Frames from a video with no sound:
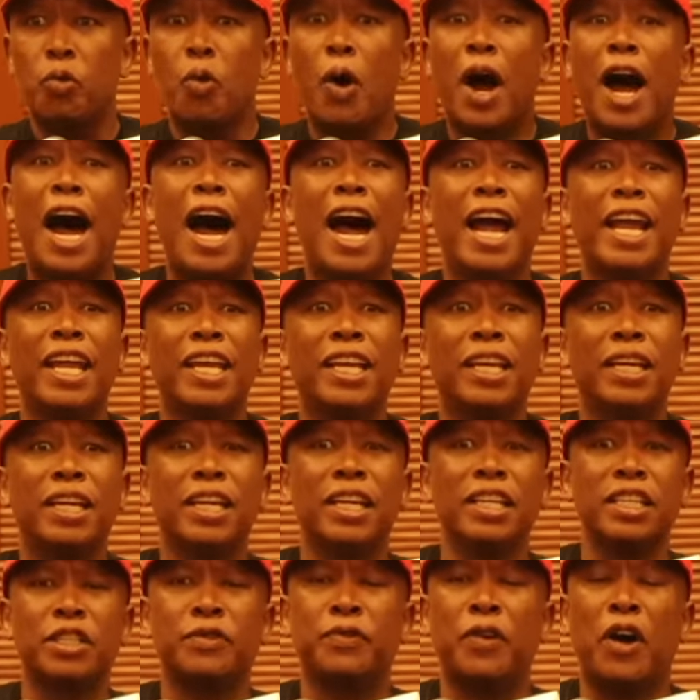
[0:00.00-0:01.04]
Why
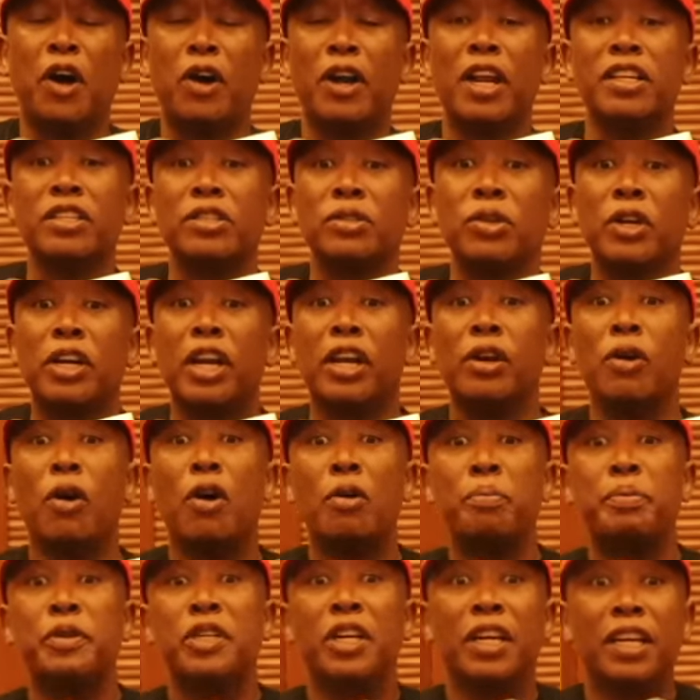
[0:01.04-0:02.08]
is violence not an
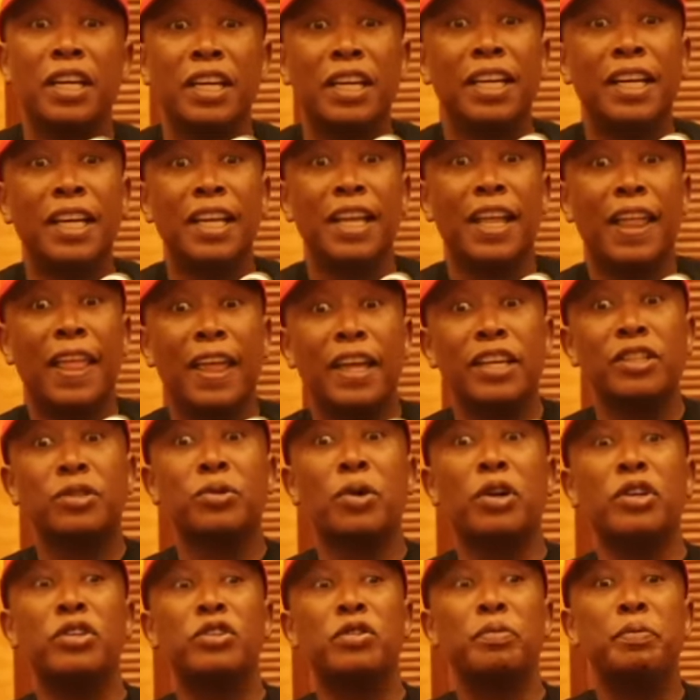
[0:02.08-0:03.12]
option? It's
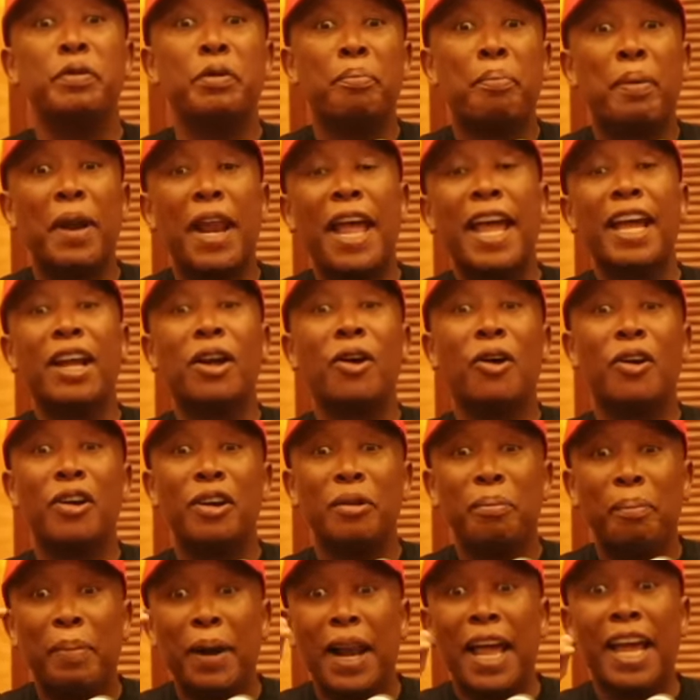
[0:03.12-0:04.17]
going to be black
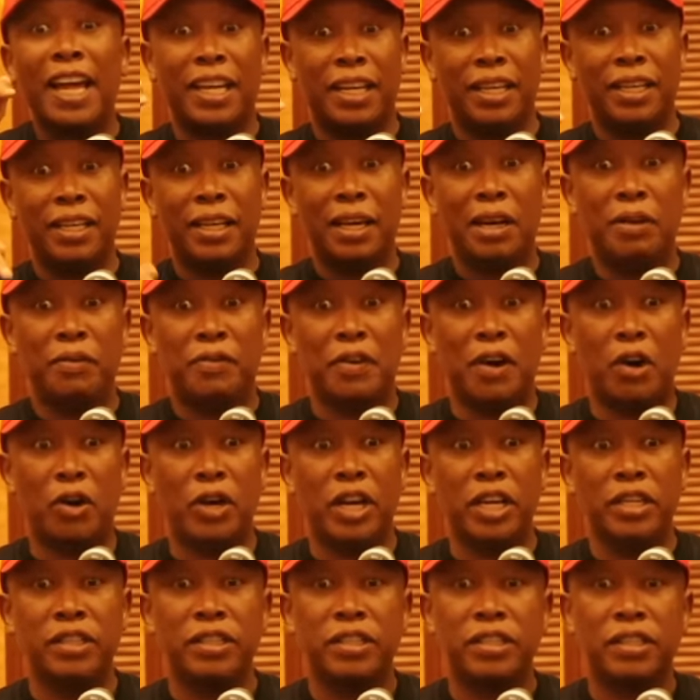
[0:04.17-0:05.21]
on black
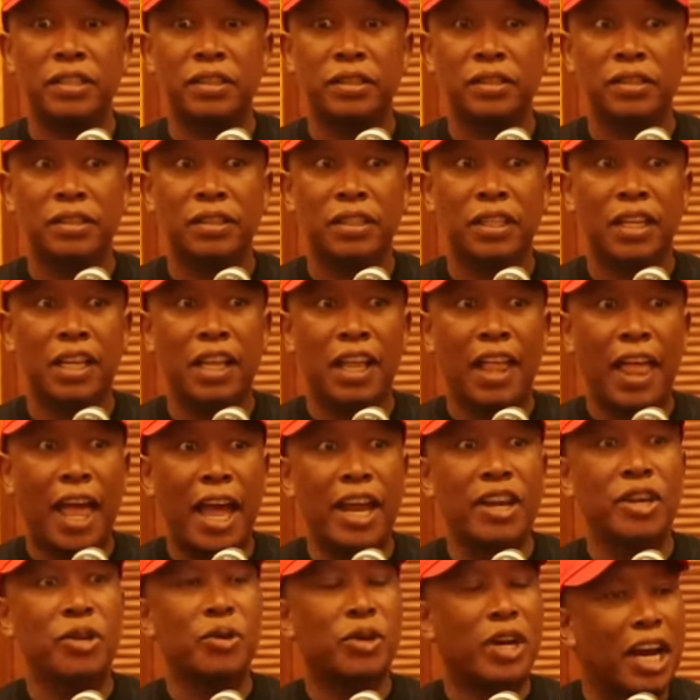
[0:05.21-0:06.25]
violence.
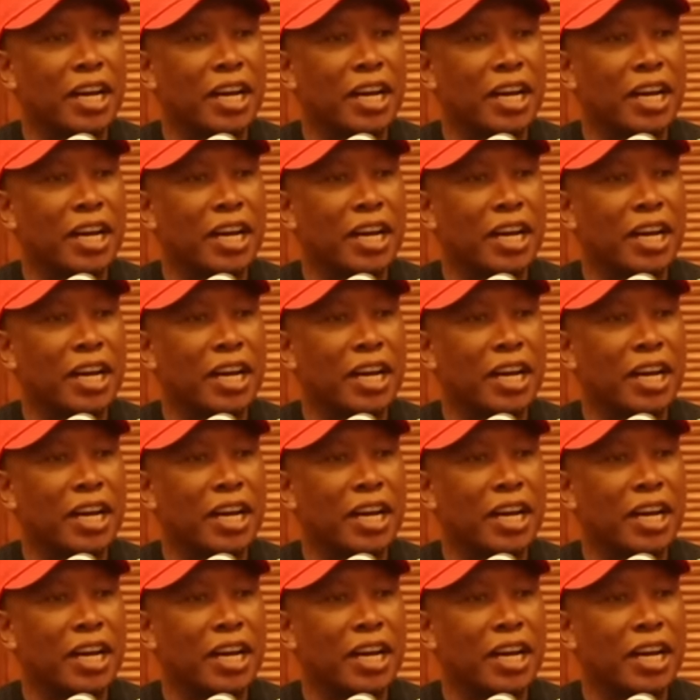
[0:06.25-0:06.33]
And you